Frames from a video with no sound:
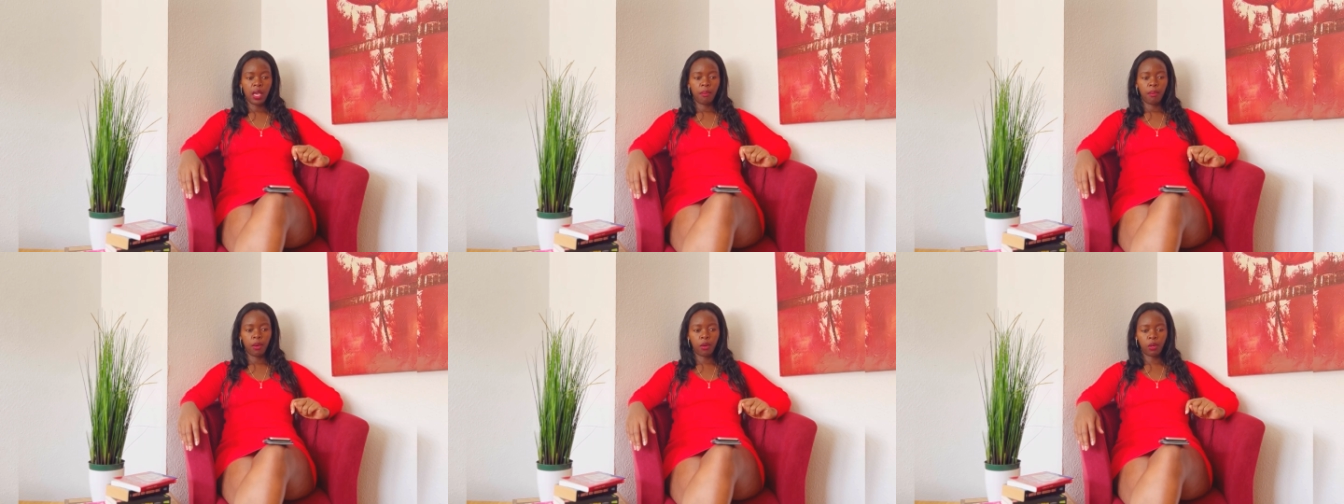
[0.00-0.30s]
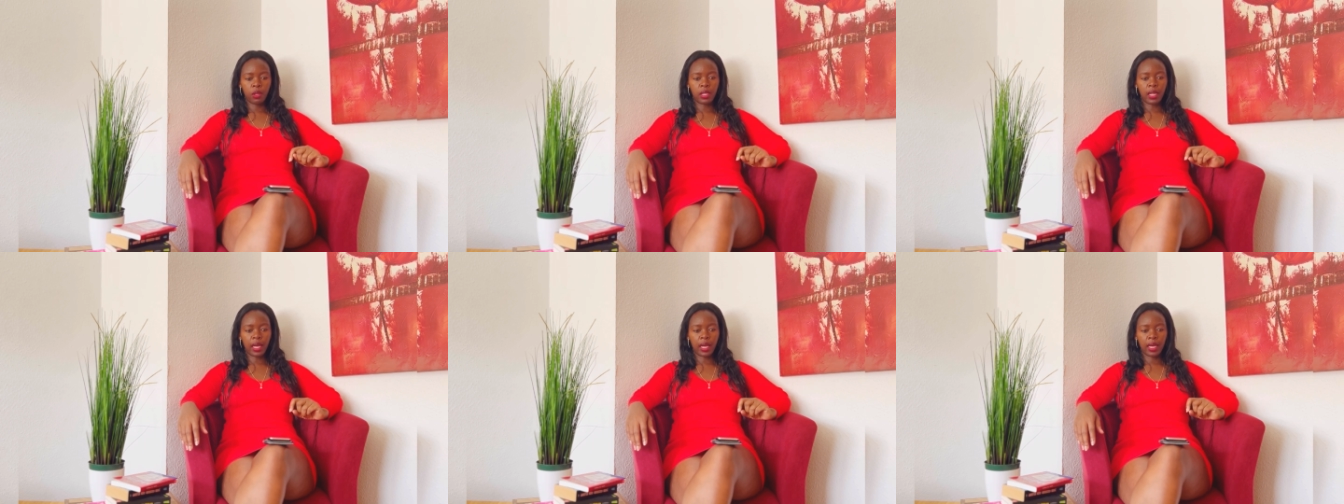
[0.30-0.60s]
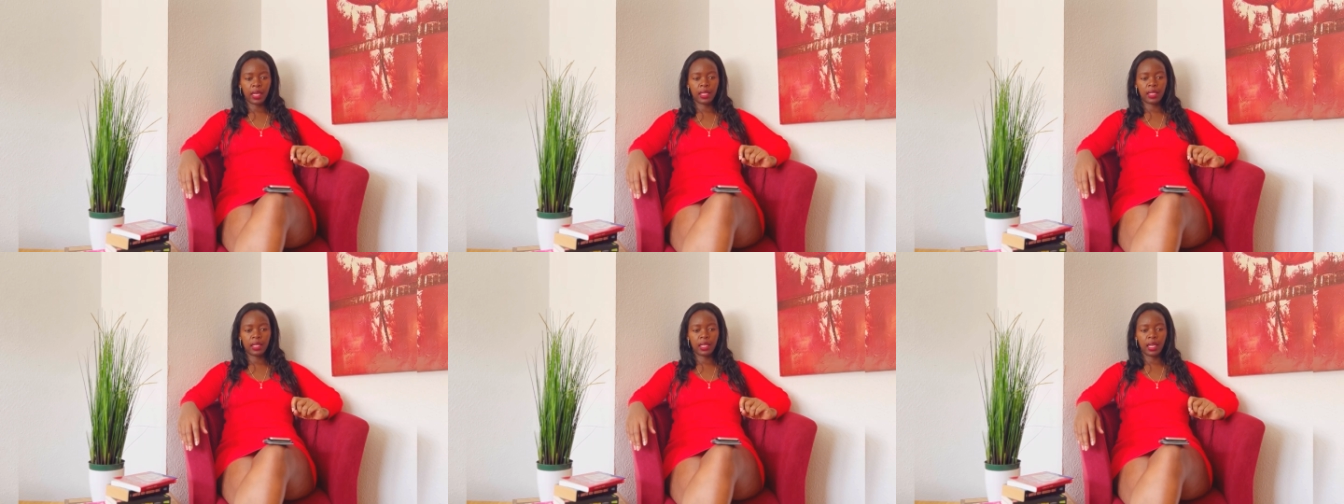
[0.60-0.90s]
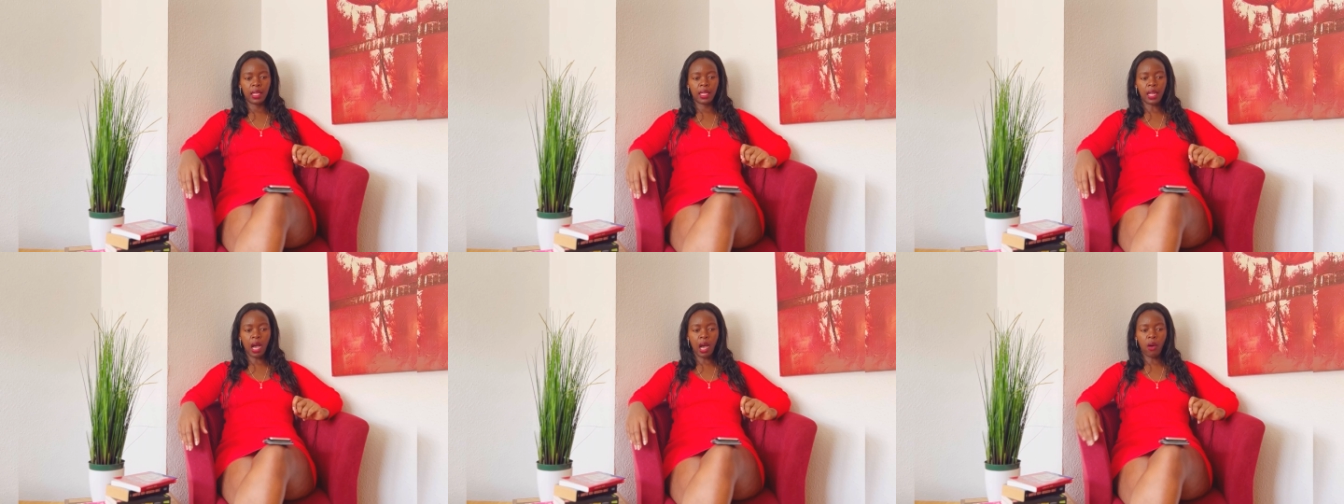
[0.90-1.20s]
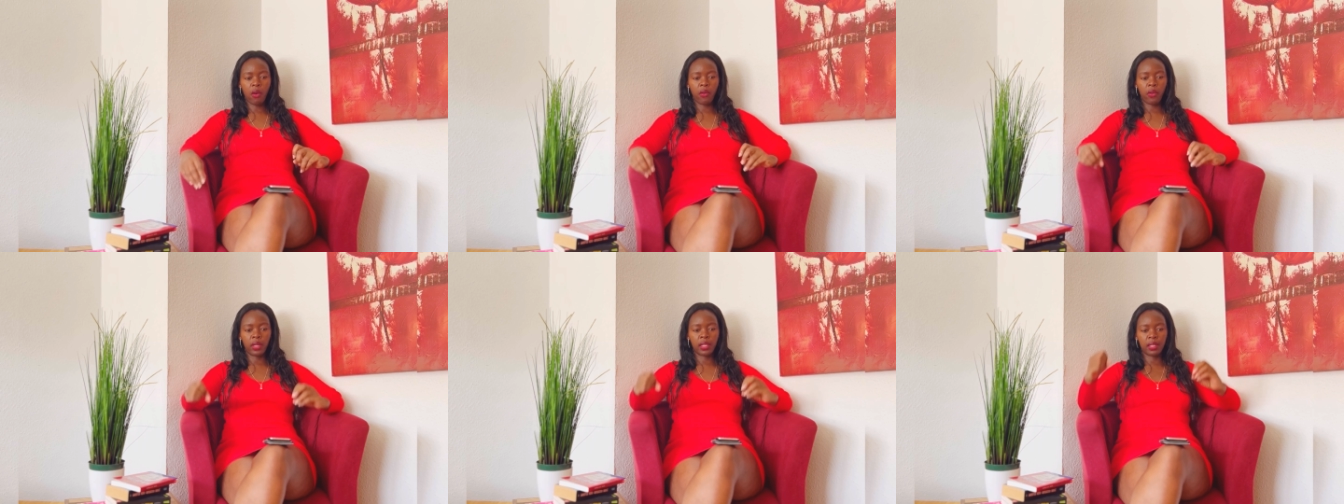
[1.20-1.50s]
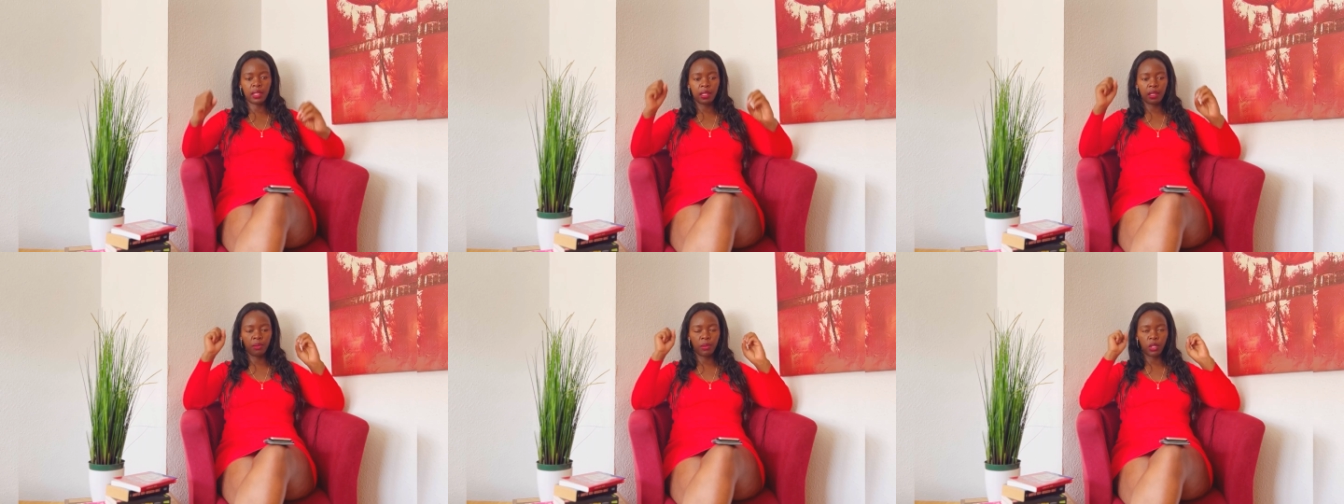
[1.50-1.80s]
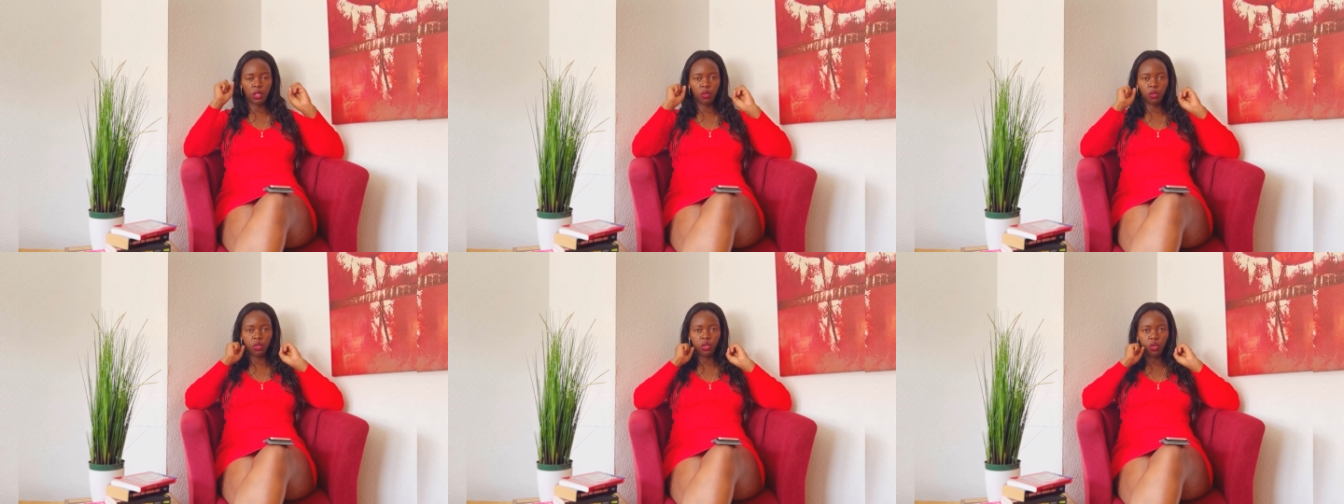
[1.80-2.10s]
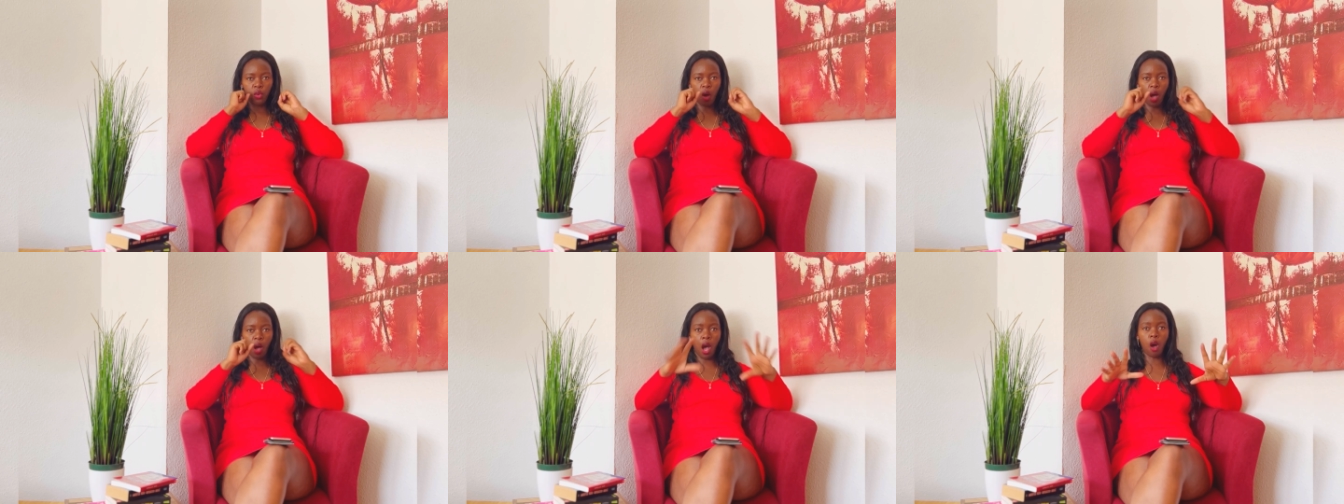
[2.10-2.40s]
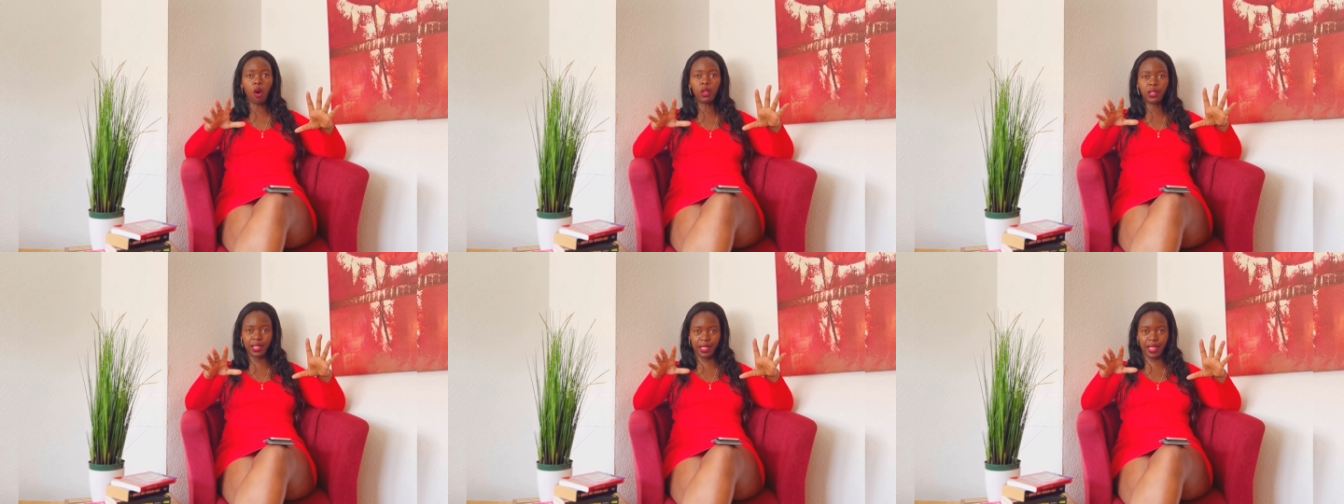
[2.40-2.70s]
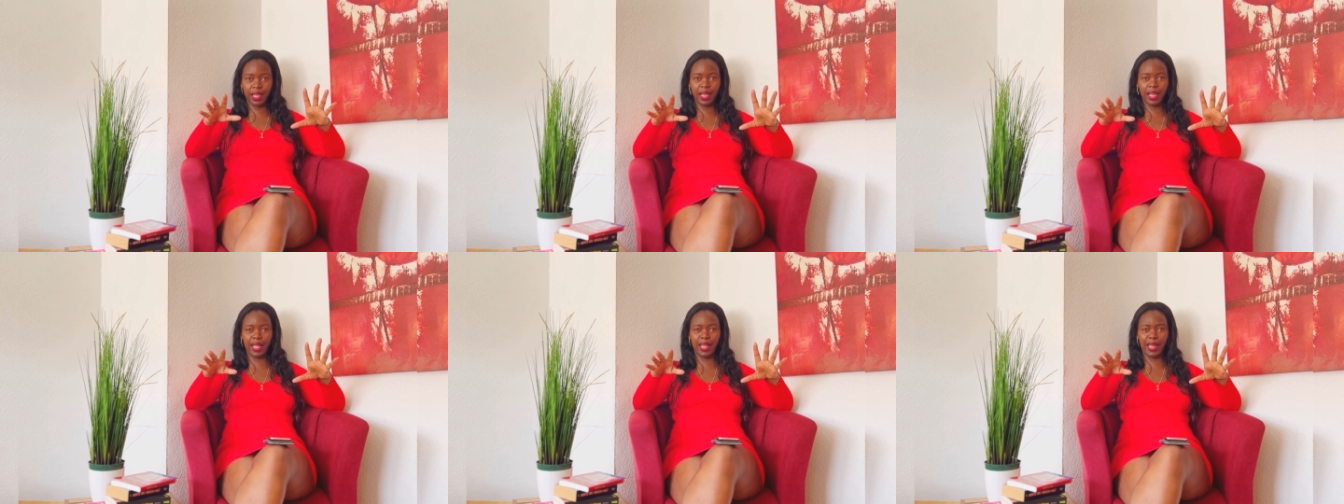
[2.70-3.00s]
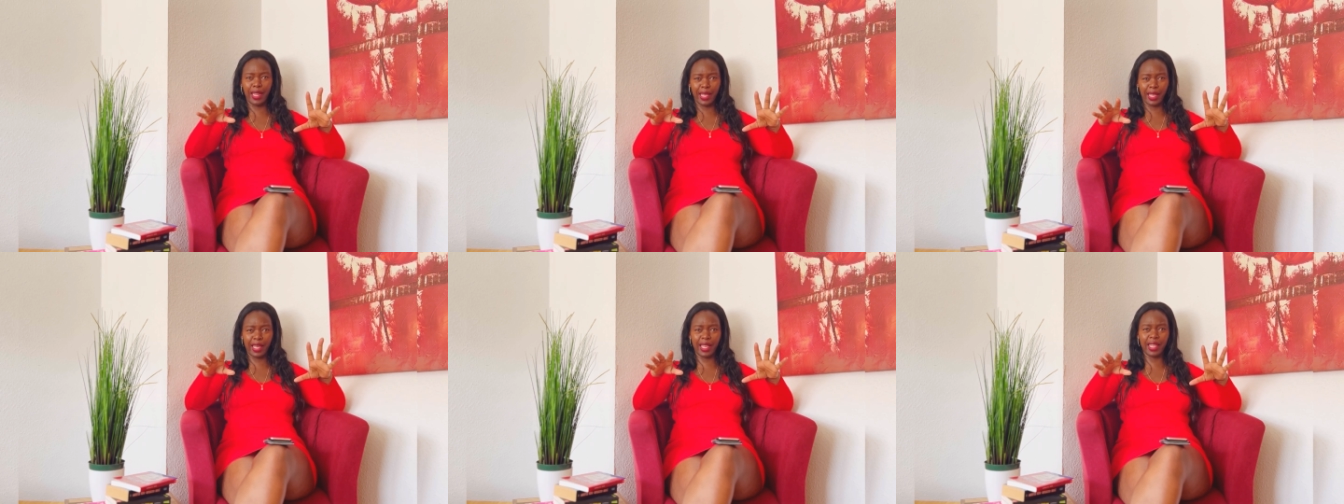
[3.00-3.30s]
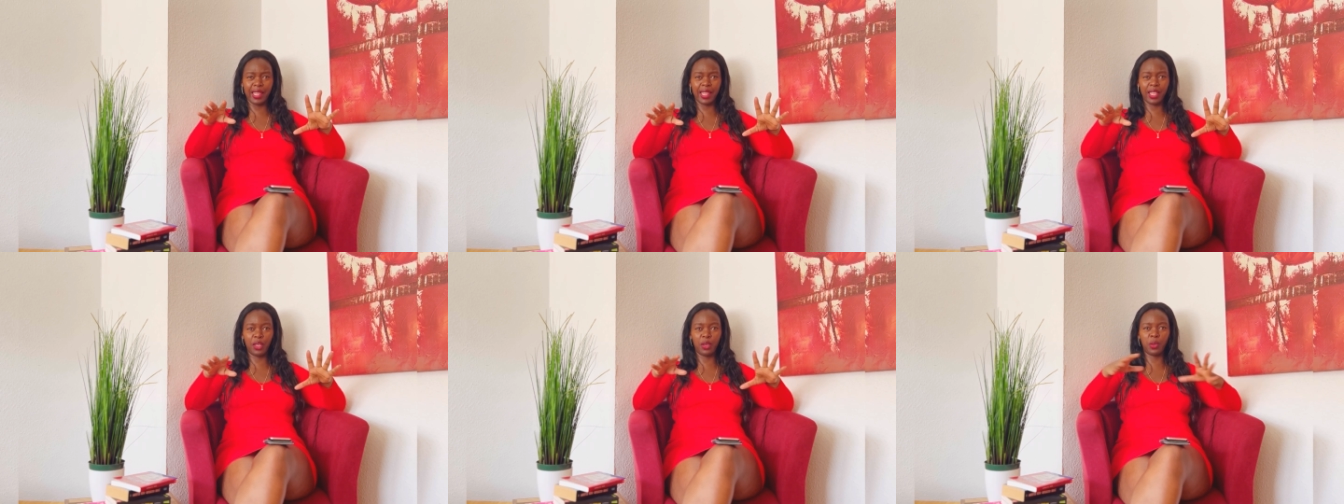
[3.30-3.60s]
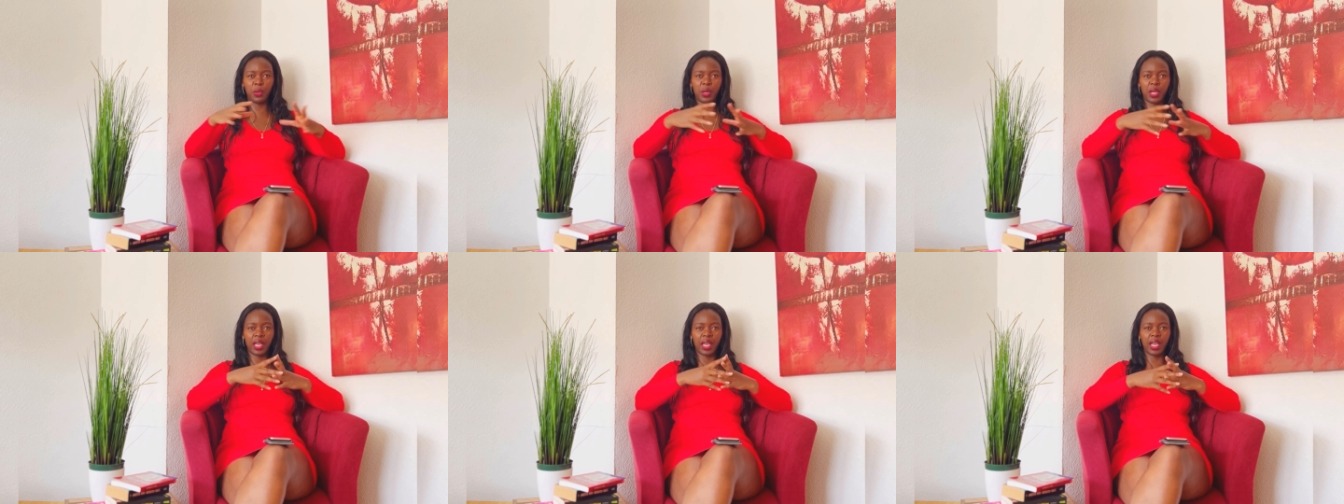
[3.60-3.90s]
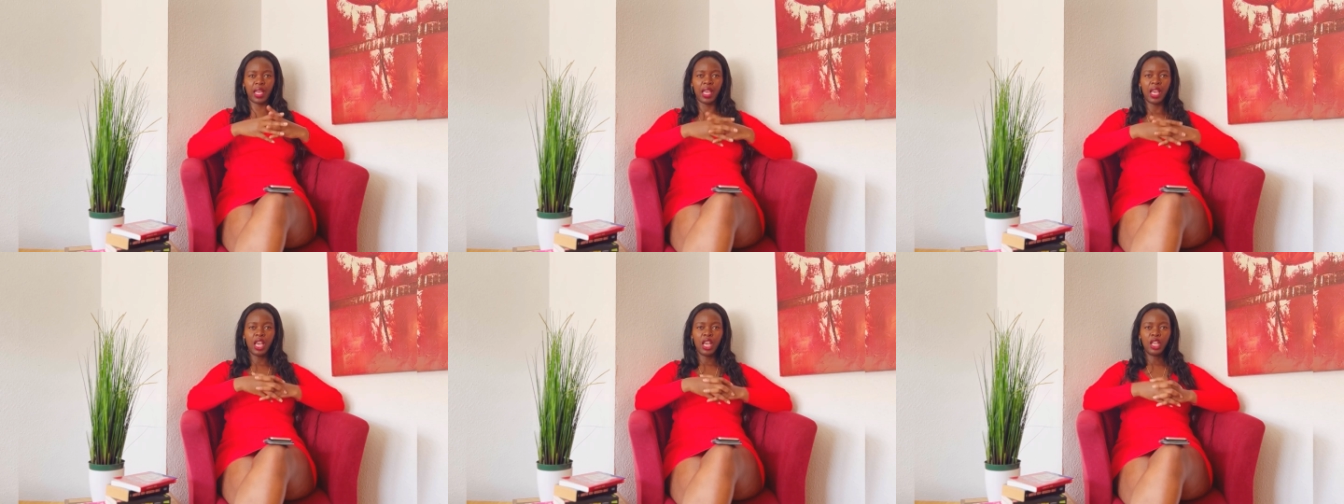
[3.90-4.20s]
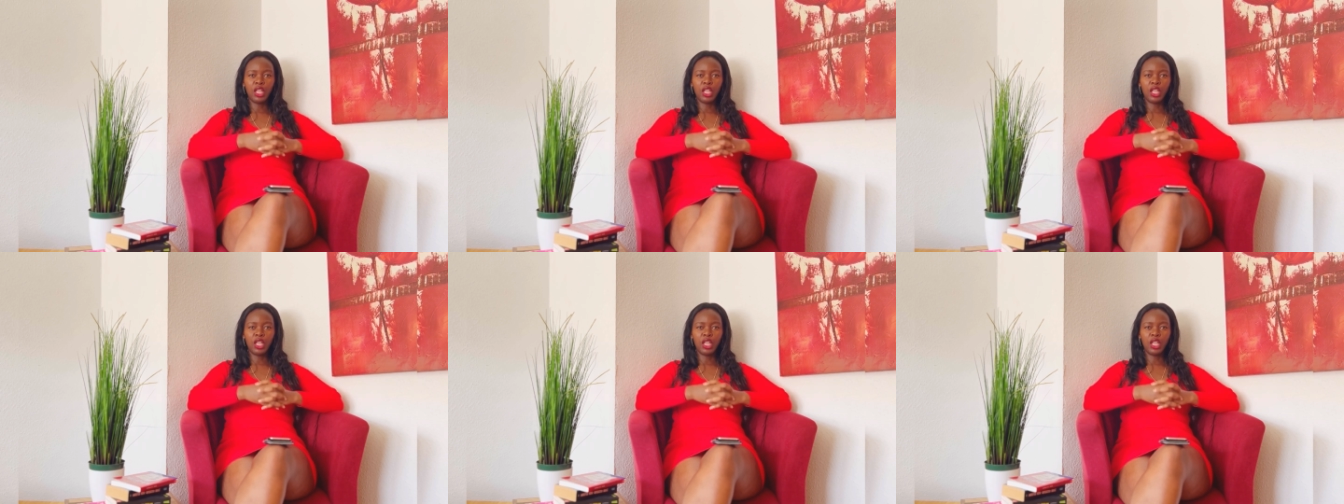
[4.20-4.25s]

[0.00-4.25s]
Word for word: because like I said, our racism is not so out there like in the UK.